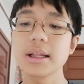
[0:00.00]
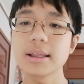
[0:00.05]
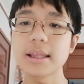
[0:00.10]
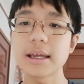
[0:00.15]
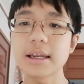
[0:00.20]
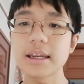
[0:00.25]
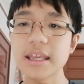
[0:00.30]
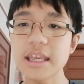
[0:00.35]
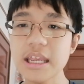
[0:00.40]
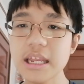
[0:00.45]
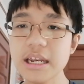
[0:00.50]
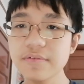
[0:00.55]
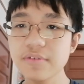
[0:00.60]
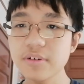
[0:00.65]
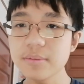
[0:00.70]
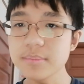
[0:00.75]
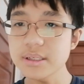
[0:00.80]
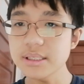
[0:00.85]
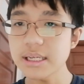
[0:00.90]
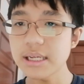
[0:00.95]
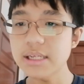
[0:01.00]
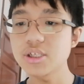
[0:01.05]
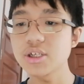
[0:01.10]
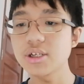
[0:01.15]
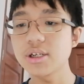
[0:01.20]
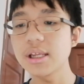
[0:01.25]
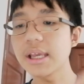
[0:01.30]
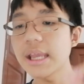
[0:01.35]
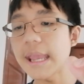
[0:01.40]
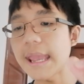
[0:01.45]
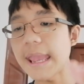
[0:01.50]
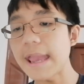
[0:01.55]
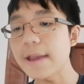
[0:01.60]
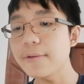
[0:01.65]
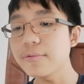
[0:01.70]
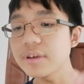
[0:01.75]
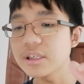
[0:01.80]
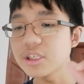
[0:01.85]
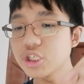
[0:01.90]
that infamous engineer Harry